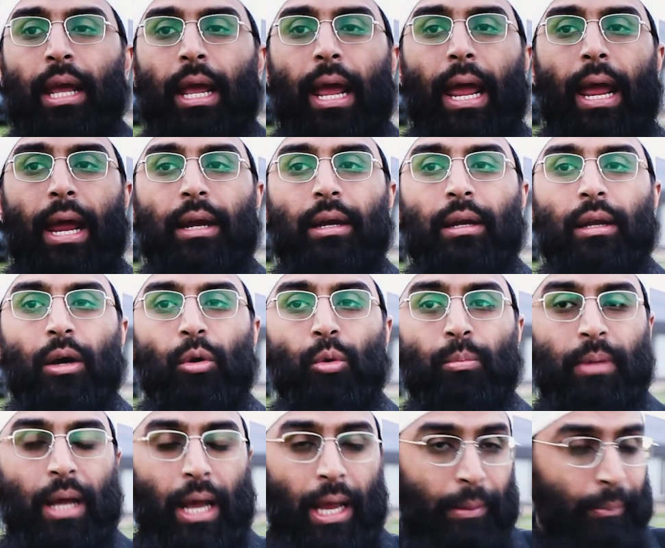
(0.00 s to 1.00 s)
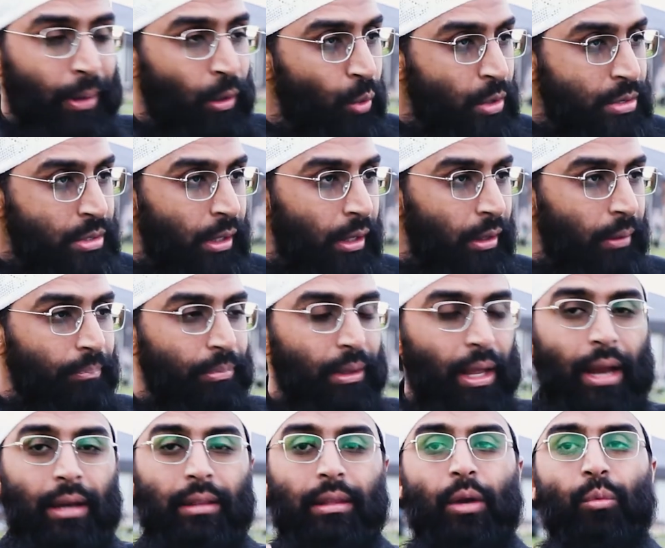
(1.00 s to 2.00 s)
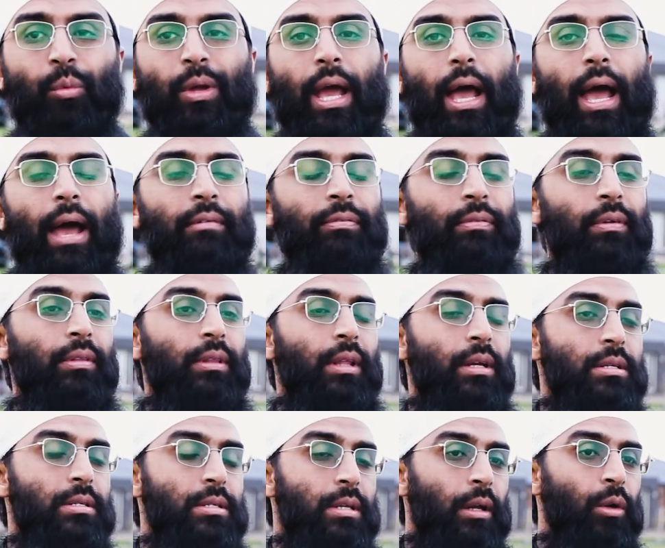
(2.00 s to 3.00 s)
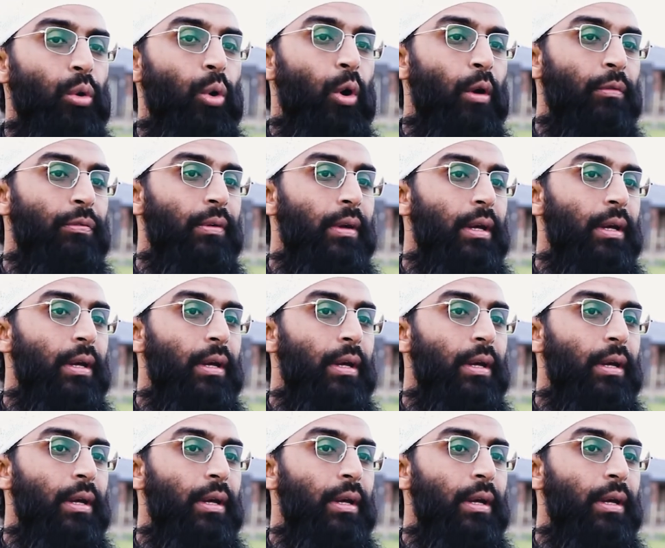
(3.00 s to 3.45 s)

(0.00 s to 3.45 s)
And Ayman was there. And then we have the son of